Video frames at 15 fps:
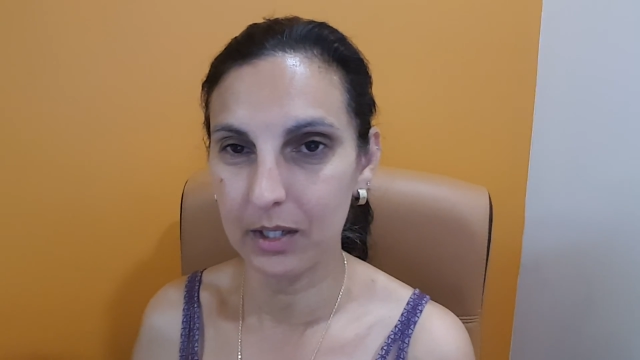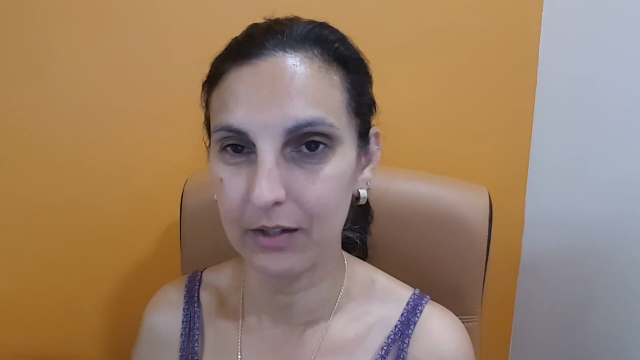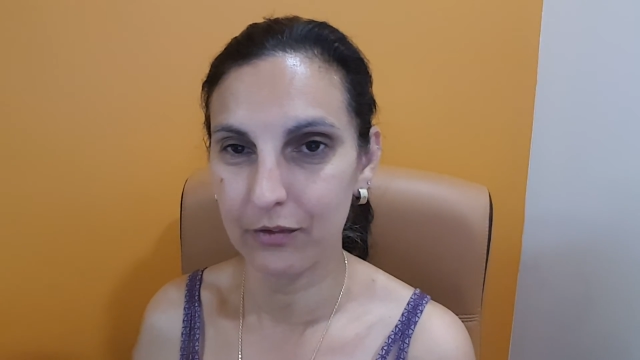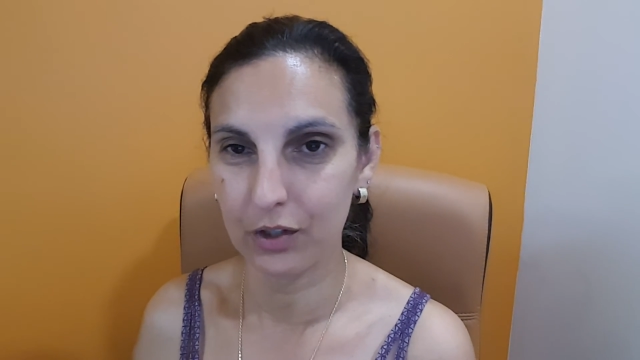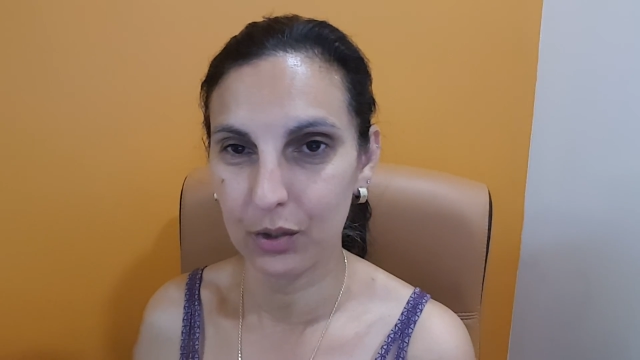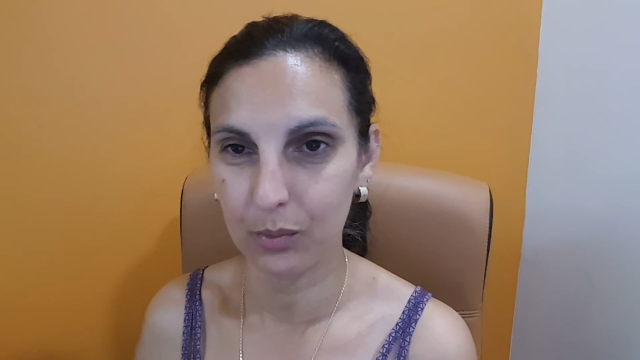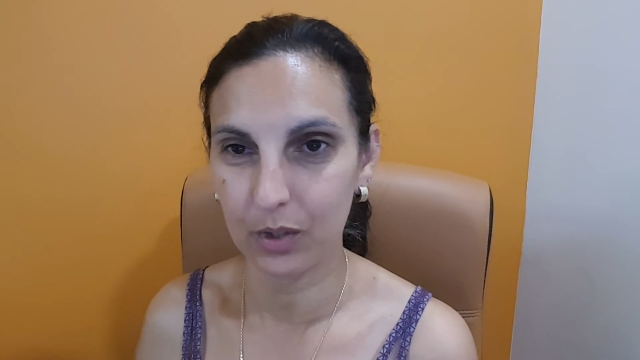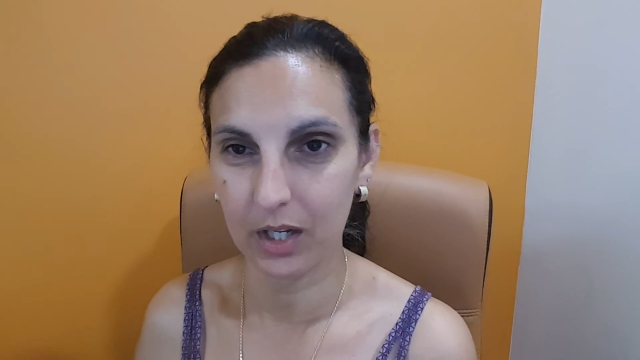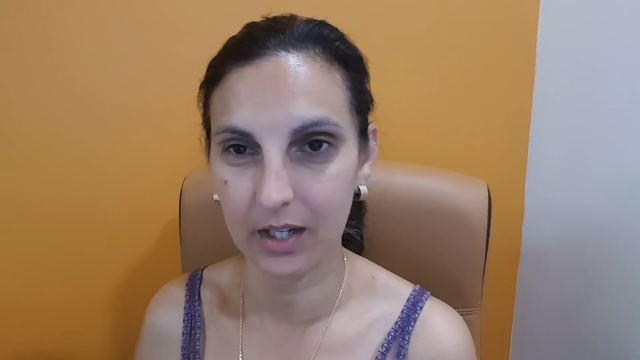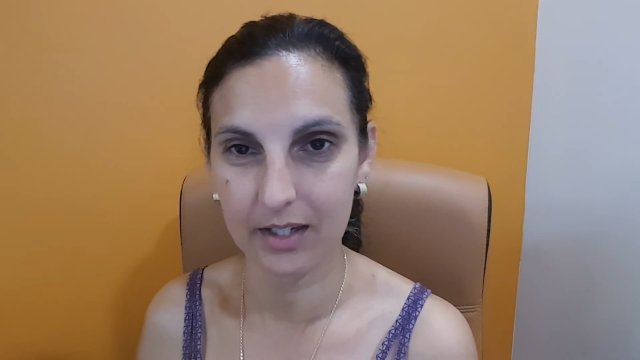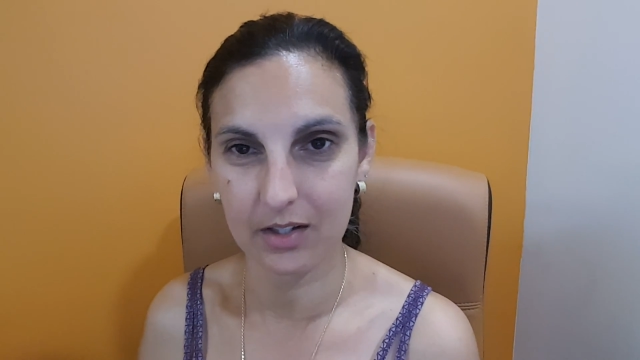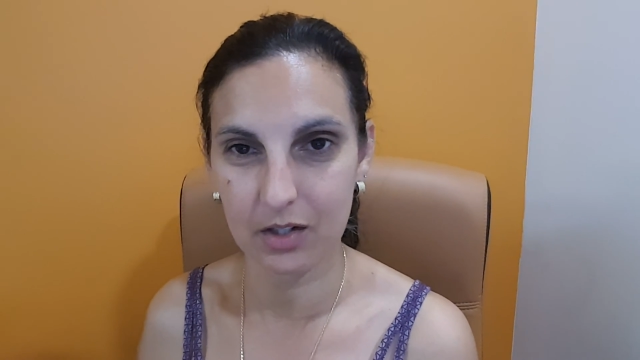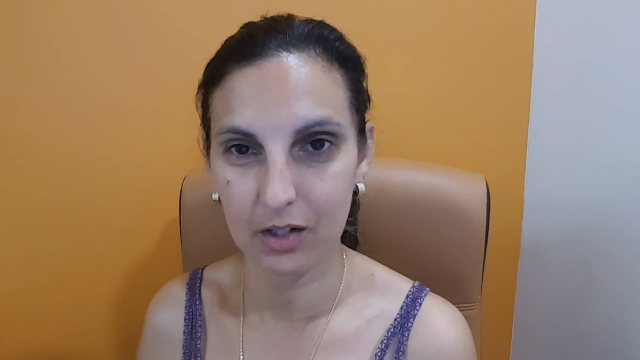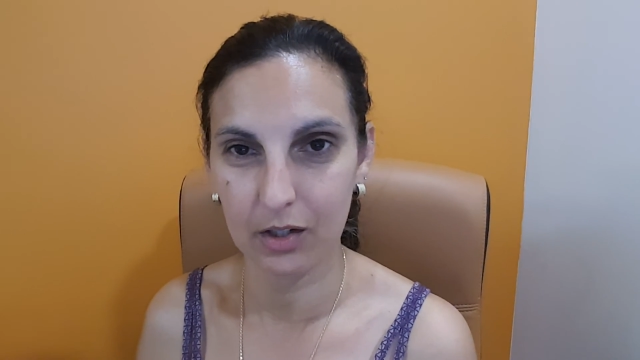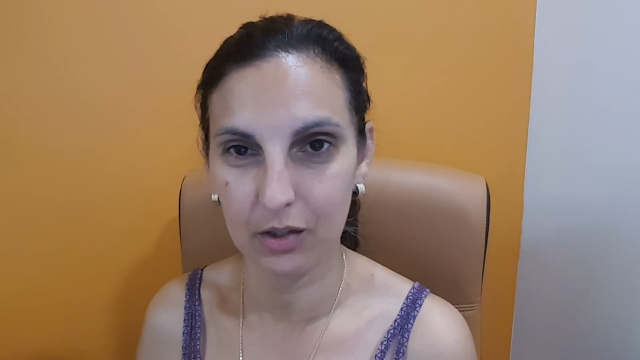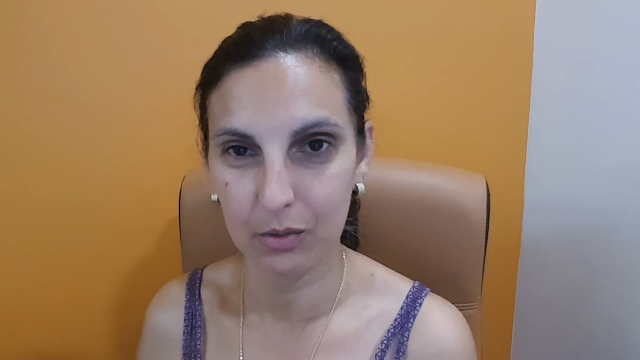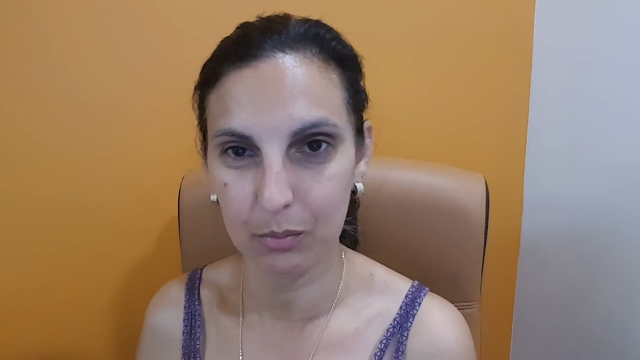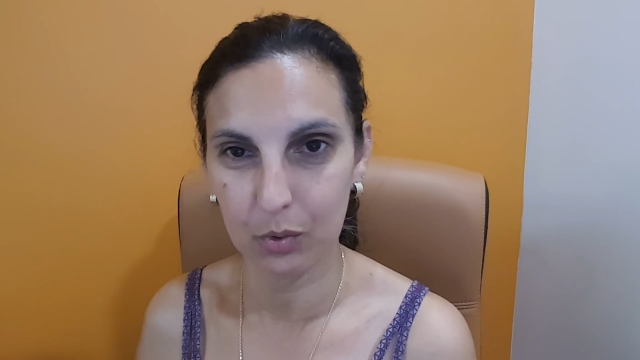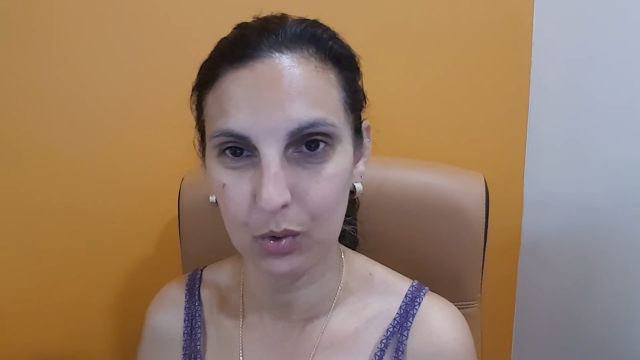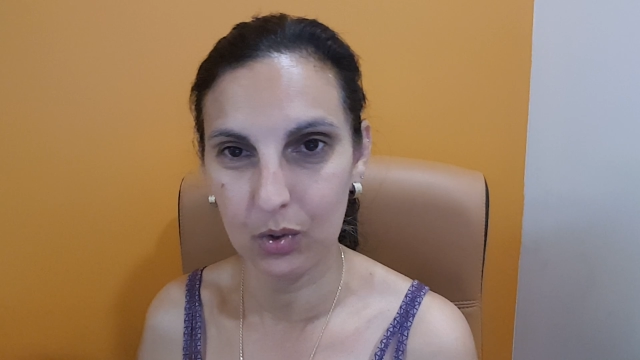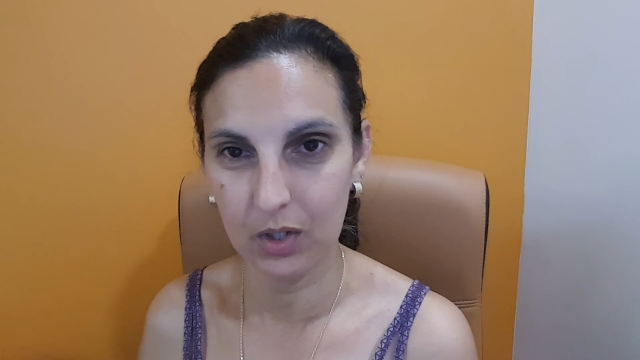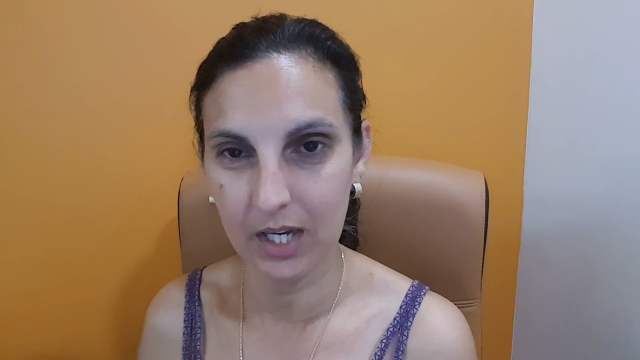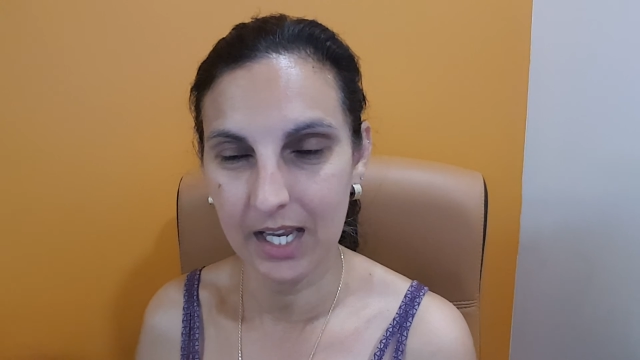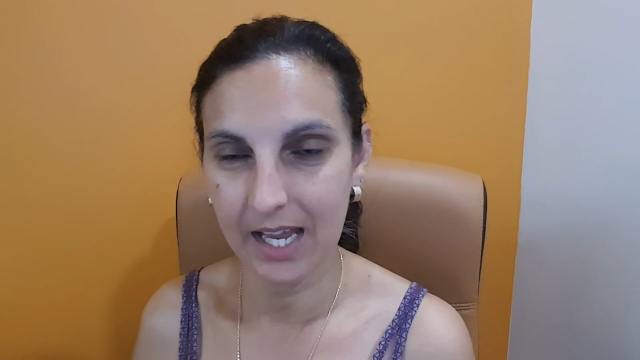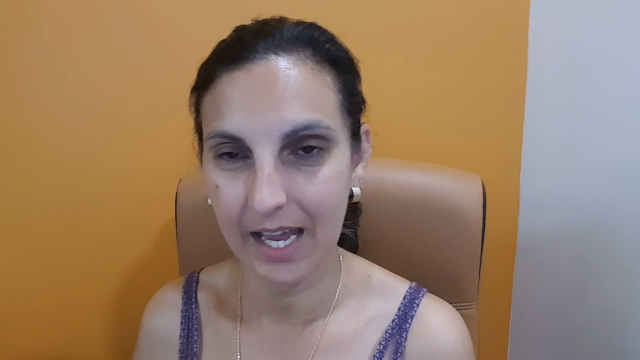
if you would like to learn more,